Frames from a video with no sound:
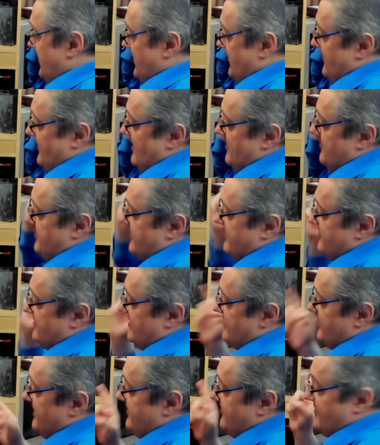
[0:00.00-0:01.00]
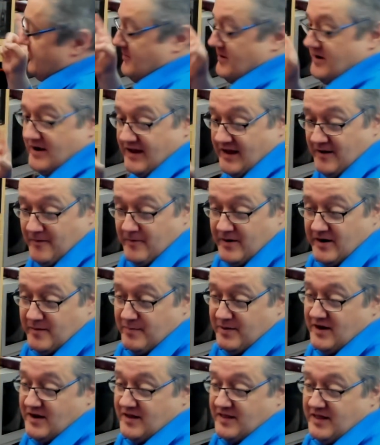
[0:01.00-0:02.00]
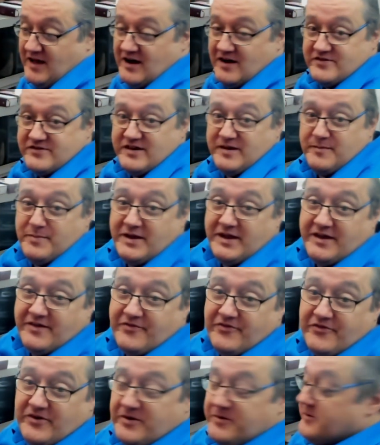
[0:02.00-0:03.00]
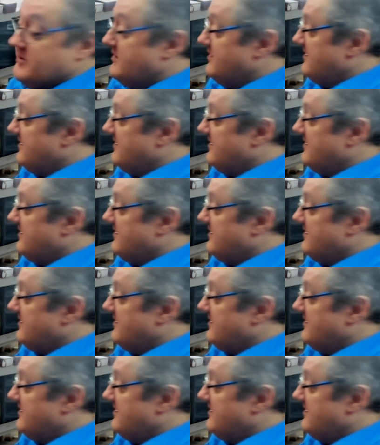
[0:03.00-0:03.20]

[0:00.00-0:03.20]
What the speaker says: box out because I need to work out where to plug the RGB into,